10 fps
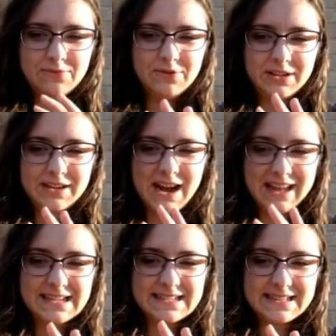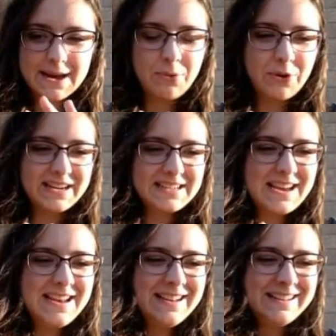Really highlights that point.
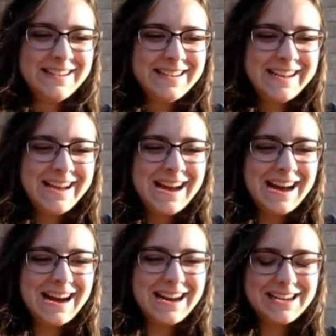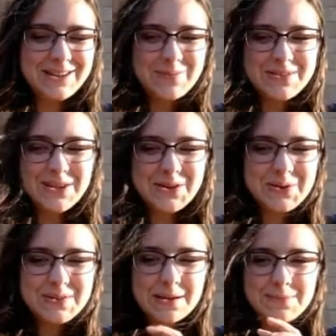So
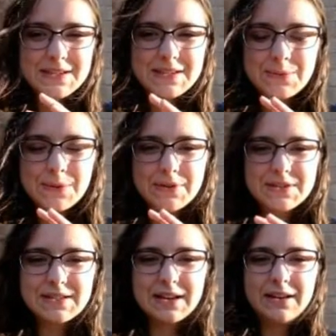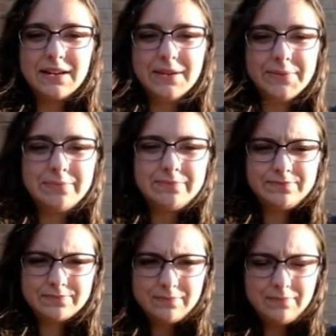sepsis with MRSA.
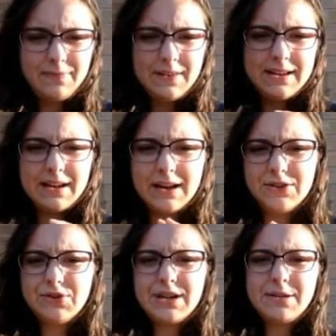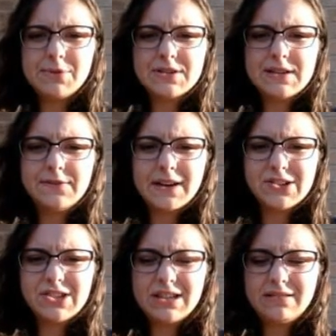An untreated MRSA
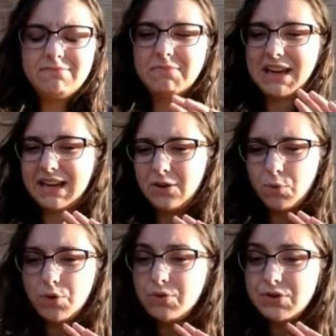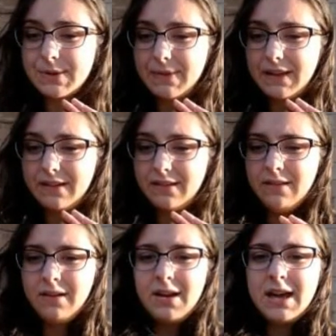infection, like in a wound or something,
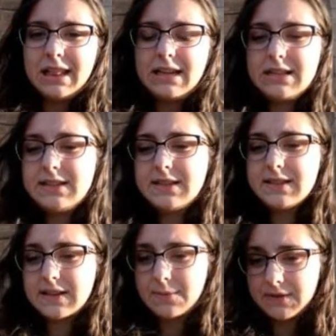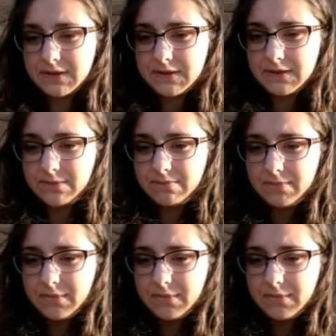leads to sepsis.